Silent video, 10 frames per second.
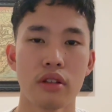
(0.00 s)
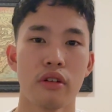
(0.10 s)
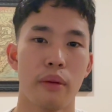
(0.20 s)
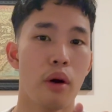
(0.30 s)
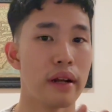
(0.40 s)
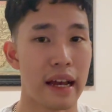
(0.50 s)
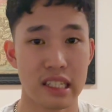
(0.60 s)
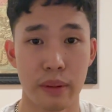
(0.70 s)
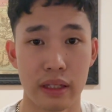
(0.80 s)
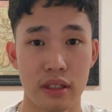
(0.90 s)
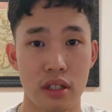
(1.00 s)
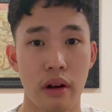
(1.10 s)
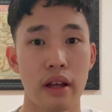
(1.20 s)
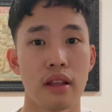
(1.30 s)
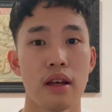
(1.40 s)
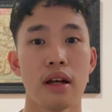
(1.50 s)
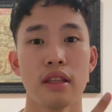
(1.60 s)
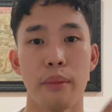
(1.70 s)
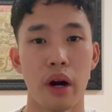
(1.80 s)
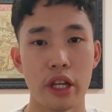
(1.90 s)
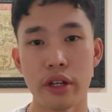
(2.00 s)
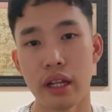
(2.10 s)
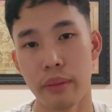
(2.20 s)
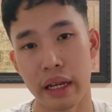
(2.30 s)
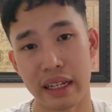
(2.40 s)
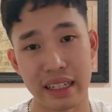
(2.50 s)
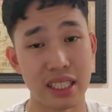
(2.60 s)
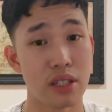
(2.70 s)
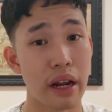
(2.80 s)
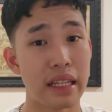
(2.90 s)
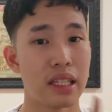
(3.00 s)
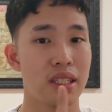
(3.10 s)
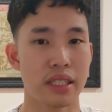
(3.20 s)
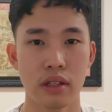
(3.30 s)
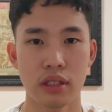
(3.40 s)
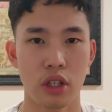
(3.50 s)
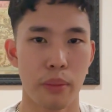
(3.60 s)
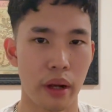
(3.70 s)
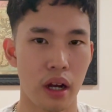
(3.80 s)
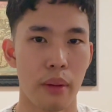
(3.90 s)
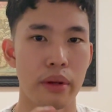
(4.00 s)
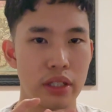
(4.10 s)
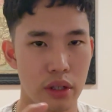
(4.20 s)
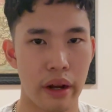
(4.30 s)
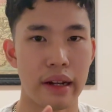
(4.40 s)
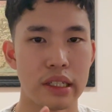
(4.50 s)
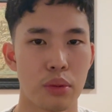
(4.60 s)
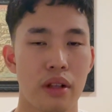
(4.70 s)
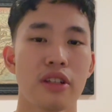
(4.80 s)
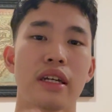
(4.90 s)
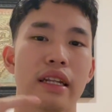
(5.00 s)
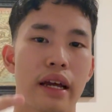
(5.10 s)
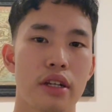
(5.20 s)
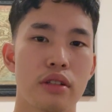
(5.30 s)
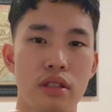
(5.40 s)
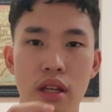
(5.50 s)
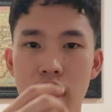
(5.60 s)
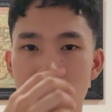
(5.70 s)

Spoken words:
The remote aspect is great. The money you can make is great, and the skills that you pick up is great as well, the connections.